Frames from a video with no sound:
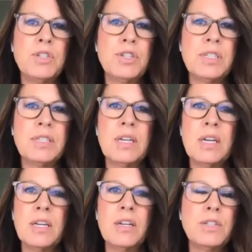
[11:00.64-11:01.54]
just,
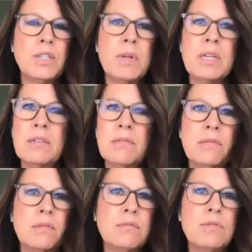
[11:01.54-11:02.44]
somebody
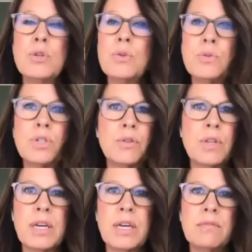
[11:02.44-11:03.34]
new
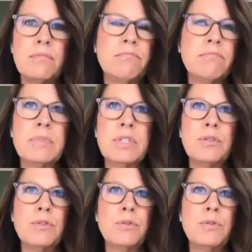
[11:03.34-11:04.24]

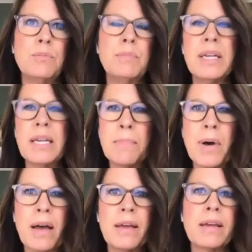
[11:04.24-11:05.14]
to media
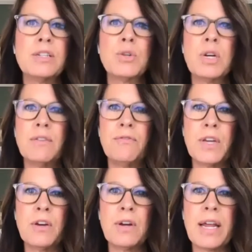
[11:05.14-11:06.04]
buying and trying to
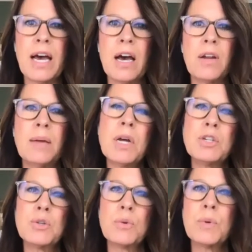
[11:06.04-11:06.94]
figure it out, I'm
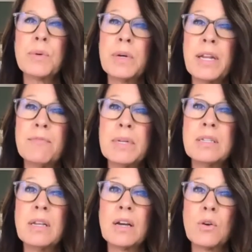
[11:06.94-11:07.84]
not sure we would have
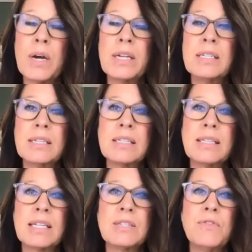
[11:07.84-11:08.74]
been quite as
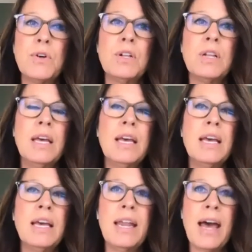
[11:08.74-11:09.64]
successful.
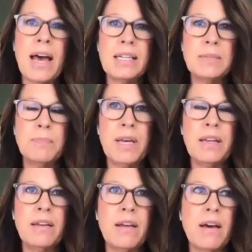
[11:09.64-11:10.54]
It has
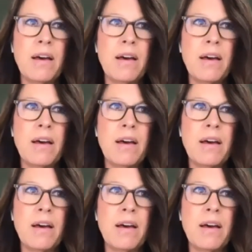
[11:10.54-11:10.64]
been,